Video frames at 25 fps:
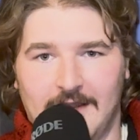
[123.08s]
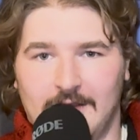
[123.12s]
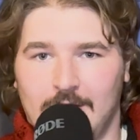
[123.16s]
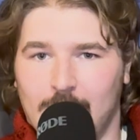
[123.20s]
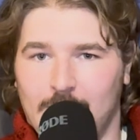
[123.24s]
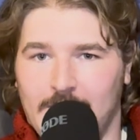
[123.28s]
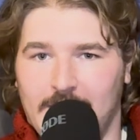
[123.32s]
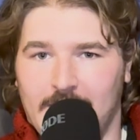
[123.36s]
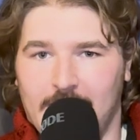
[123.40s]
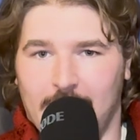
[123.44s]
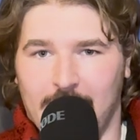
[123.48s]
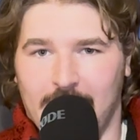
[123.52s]

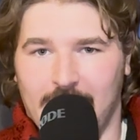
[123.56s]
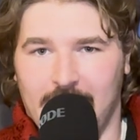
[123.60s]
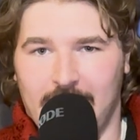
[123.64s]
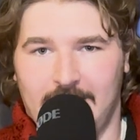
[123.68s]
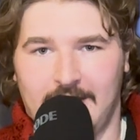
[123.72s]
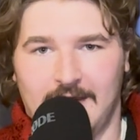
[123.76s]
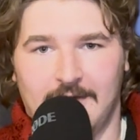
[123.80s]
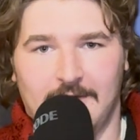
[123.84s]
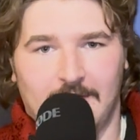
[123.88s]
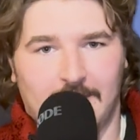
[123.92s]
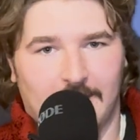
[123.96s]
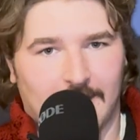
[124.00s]
and we
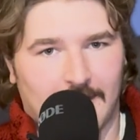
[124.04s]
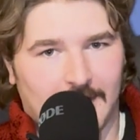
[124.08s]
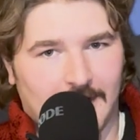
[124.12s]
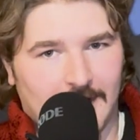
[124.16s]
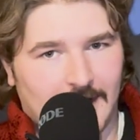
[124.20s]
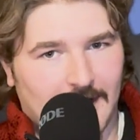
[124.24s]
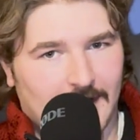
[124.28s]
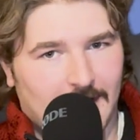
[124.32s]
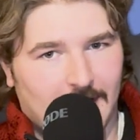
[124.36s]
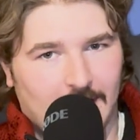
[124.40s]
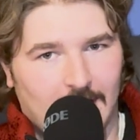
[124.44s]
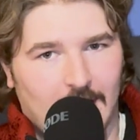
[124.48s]
think very
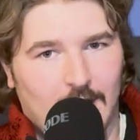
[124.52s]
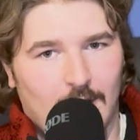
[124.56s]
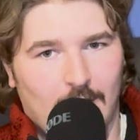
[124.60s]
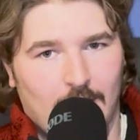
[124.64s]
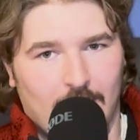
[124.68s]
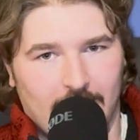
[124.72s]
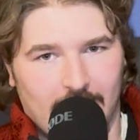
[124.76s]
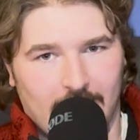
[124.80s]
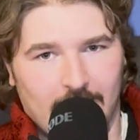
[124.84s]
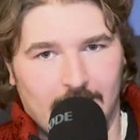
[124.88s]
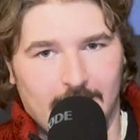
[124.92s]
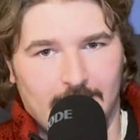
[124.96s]
low
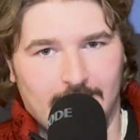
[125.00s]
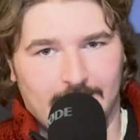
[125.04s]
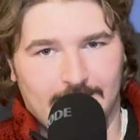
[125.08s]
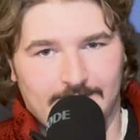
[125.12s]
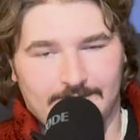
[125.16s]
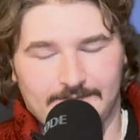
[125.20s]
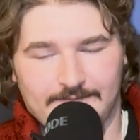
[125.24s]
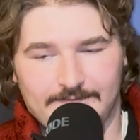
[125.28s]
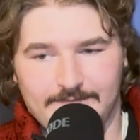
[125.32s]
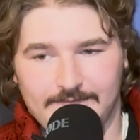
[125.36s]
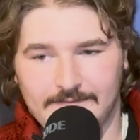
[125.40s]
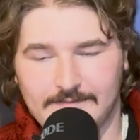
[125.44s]
of them.
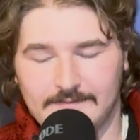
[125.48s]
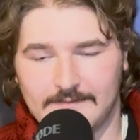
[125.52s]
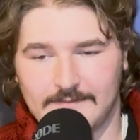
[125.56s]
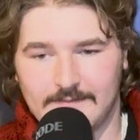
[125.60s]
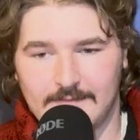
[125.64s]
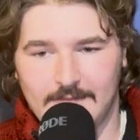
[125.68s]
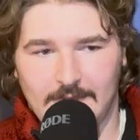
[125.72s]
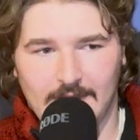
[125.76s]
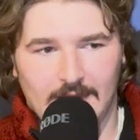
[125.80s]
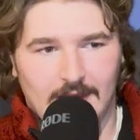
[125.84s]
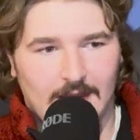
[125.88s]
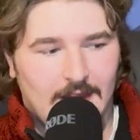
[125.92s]

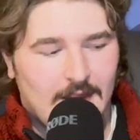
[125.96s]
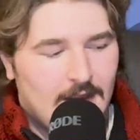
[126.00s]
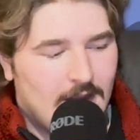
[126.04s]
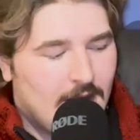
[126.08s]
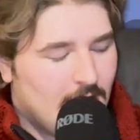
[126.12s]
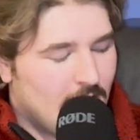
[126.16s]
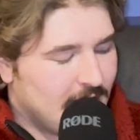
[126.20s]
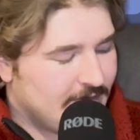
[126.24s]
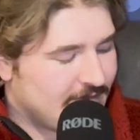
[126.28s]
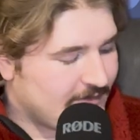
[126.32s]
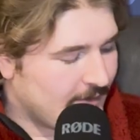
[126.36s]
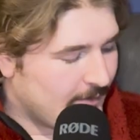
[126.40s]

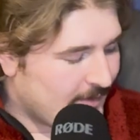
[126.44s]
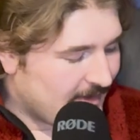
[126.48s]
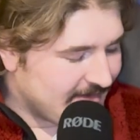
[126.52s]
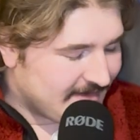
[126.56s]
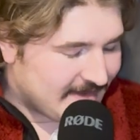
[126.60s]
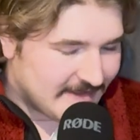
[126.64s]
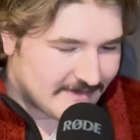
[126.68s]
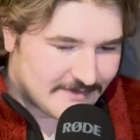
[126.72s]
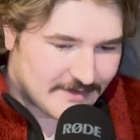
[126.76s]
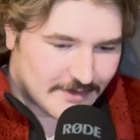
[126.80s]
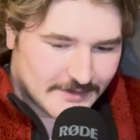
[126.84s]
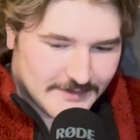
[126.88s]
So my
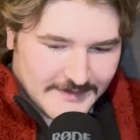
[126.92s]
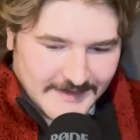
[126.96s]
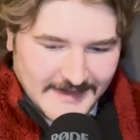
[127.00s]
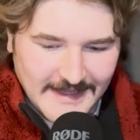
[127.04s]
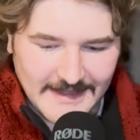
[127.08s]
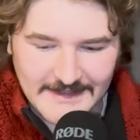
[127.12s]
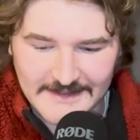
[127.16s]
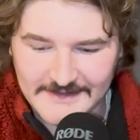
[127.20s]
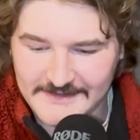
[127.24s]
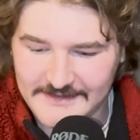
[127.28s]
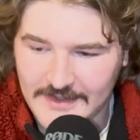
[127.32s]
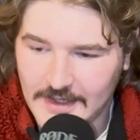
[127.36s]
dad's gone to get
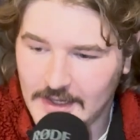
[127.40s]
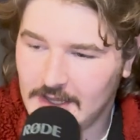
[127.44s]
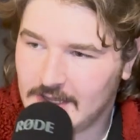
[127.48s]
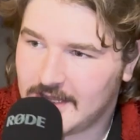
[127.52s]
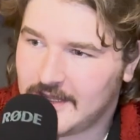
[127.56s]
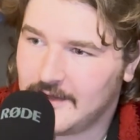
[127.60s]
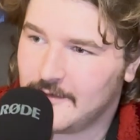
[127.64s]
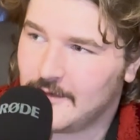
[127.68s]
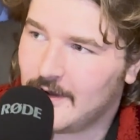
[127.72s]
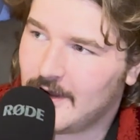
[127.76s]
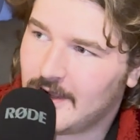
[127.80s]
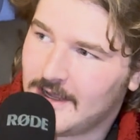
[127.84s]
this turkey,
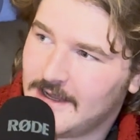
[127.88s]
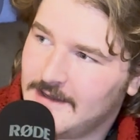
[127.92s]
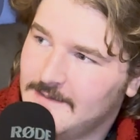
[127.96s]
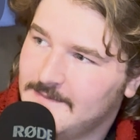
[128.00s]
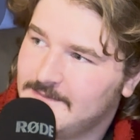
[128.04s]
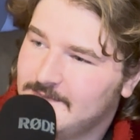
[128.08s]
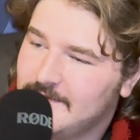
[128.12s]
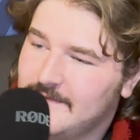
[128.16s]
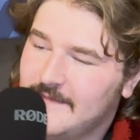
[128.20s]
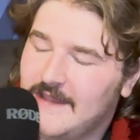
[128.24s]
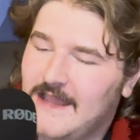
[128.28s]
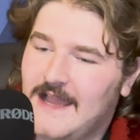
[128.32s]
right,
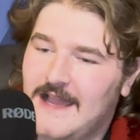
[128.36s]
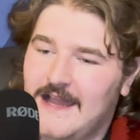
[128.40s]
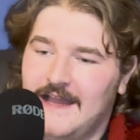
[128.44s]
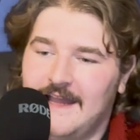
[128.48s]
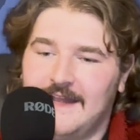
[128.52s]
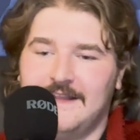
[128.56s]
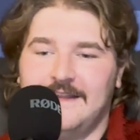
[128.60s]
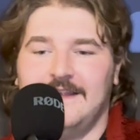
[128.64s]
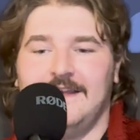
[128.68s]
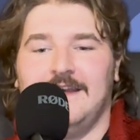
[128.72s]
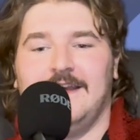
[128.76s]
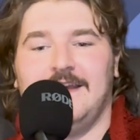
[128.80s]

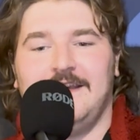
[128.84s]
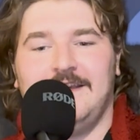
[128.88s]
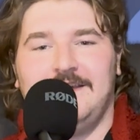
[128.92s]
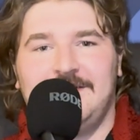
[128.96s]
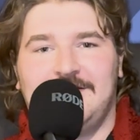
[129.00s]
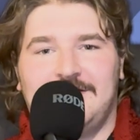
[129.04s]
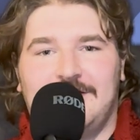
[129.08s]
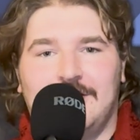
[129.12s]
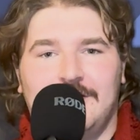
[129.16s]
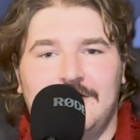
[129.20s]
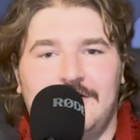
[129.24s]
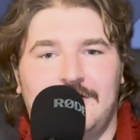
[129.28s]
and he's
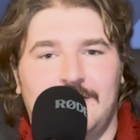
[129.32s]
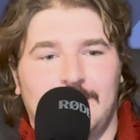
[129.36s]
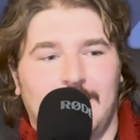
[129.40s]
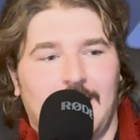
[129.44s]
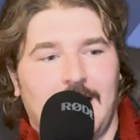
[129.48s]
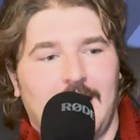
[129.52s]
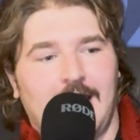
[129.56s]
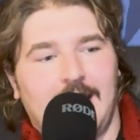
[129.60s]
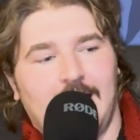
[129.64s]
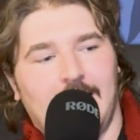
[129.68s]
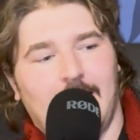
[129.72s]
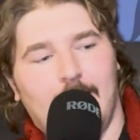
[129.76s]
gone to
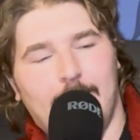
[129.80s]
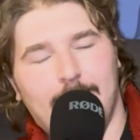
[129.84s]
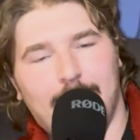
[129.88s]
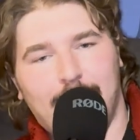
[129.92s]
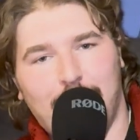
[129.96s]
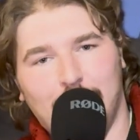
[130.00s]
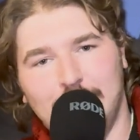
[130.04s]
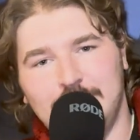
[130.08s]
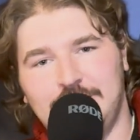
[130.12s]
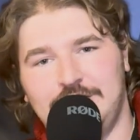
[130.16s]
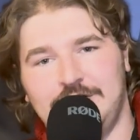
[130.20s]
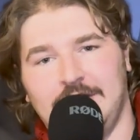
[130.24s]
a
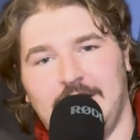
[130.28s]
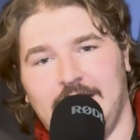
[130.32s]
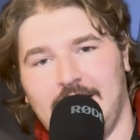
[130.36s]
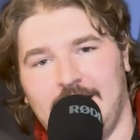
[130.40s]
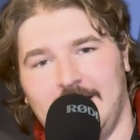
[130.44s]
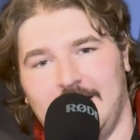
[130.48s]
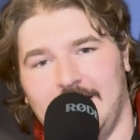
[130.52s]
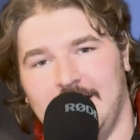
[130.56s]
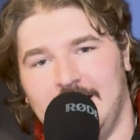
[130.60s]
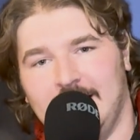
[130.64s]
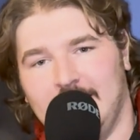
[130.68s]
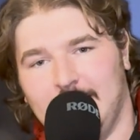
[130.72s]
budget
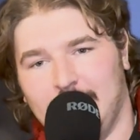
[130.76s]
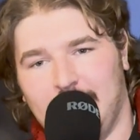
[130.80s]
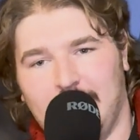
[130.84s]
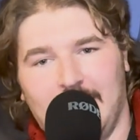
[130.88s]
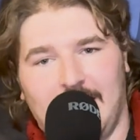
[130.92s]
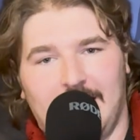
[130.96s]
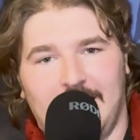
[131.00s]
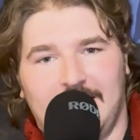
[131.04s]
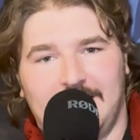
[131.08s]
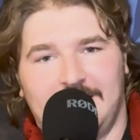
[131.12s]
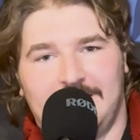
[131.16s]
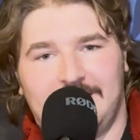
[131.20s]

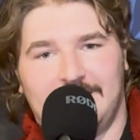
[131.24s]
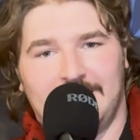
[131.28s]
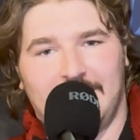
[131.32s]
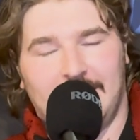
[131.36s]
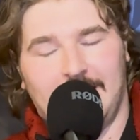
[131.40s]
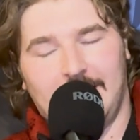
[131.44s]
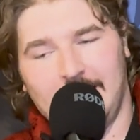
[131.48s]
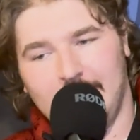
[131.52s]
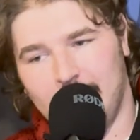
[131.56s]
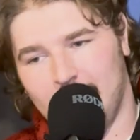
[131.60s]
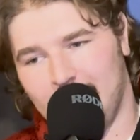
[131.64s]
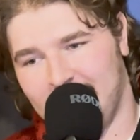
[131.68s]
place, and
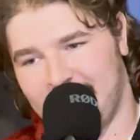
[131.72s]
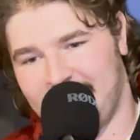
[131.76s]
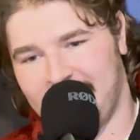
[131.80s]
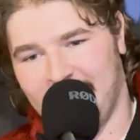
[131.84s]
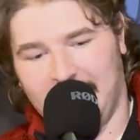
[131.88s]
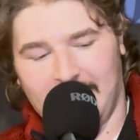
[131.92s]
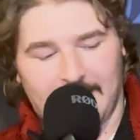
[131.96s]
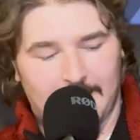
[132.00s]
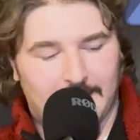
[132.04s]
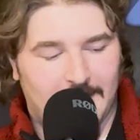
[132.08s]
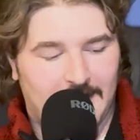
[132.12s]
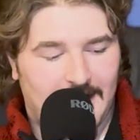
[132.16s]
I always
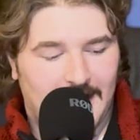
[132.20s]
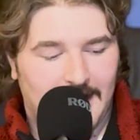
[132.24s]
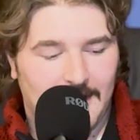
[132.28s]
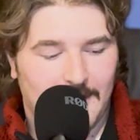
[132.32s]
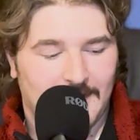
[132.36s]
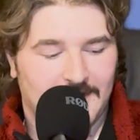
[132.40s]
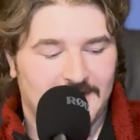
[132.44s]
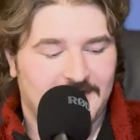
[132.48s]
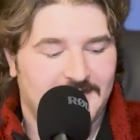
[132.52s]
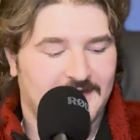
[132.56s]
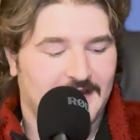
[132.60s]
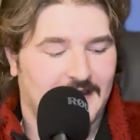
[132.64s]
tell him that. I
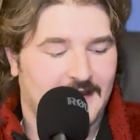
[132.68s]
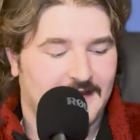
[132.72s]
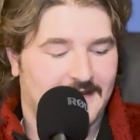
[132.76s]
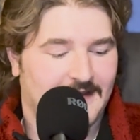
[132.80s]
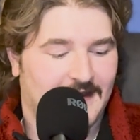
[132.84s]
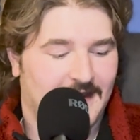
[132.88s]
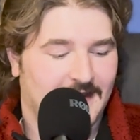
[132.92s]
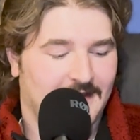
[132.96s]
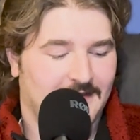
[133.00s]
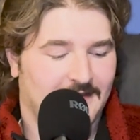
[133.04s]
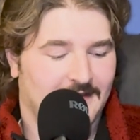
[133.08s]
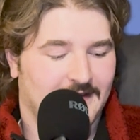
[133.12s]
always say,
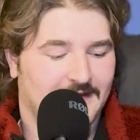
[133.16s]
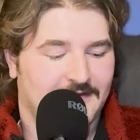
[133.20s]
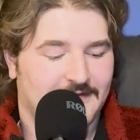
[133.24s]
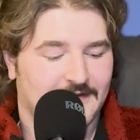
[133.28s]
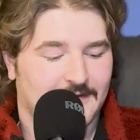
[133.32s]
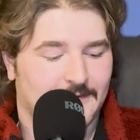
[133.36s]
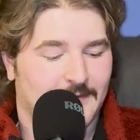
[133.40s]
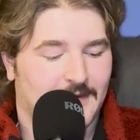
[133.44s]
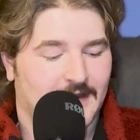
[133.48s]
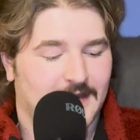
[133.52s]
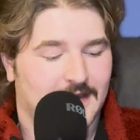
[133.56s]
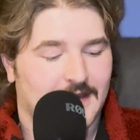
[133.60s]
Dad, listen,
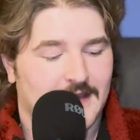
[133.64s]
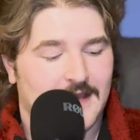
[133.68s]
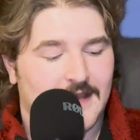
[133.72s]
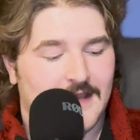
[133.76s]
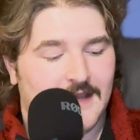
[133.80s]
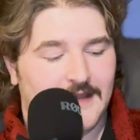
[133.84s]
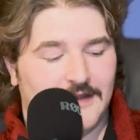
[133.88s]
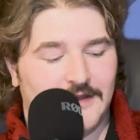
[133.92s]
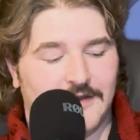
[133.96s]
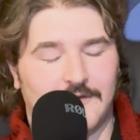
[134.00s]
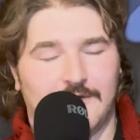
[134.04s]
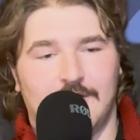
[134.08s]
man,
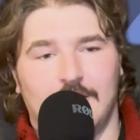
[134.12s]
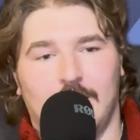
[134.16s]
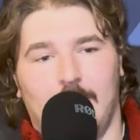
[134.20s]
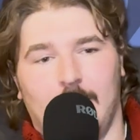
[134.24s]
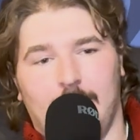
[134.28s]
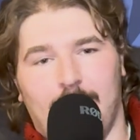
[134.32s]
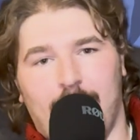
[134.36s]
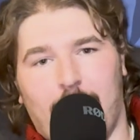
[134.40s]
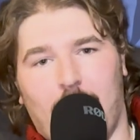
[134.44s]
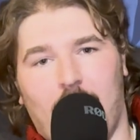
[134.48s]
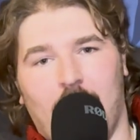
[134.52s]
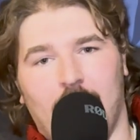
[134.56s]
you've got a
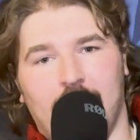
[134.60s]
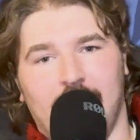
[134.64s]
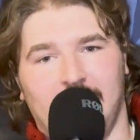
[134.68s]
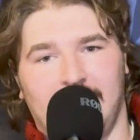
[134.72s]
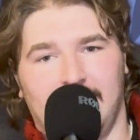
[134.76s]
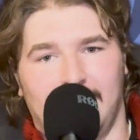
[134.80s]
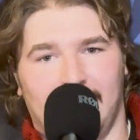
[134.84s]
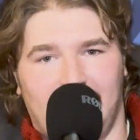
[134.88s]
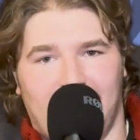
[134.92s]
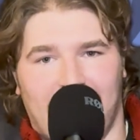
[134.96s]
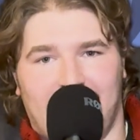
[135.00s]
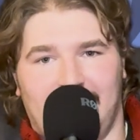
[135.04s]
poverty
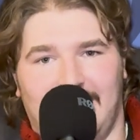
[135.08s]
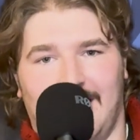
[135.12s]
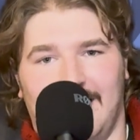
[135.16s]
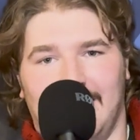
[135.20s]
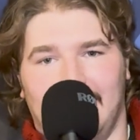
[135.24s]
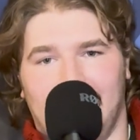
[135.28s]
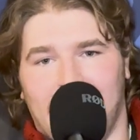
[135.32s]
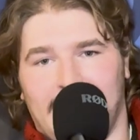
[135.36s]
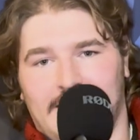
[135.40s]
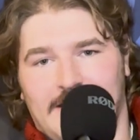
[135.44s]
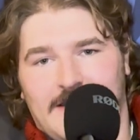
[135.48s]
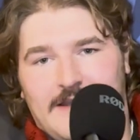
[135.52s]

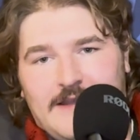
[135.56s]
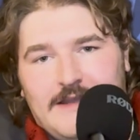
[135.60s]
mentality.